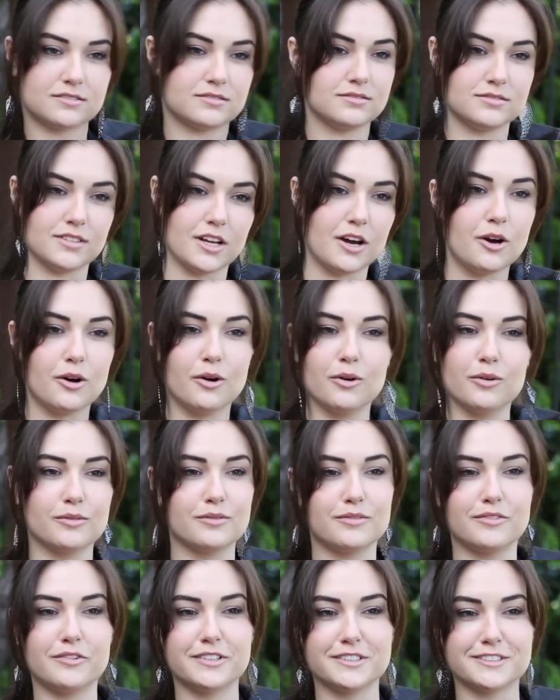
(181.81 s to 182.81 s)

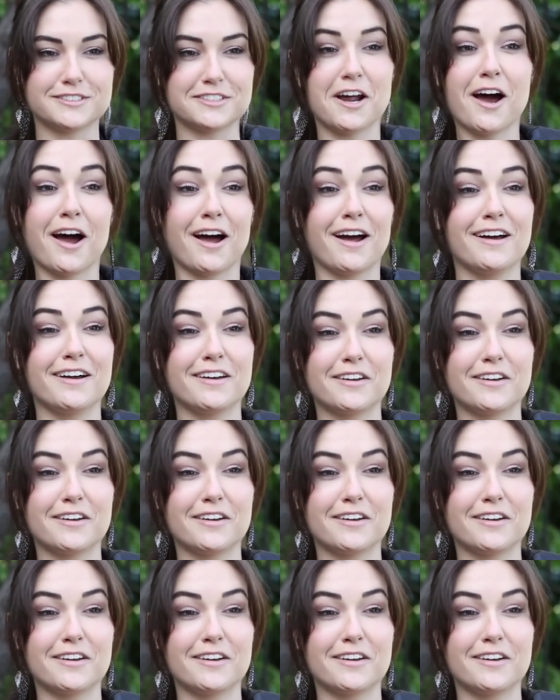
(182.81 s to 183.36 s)
No, it's not.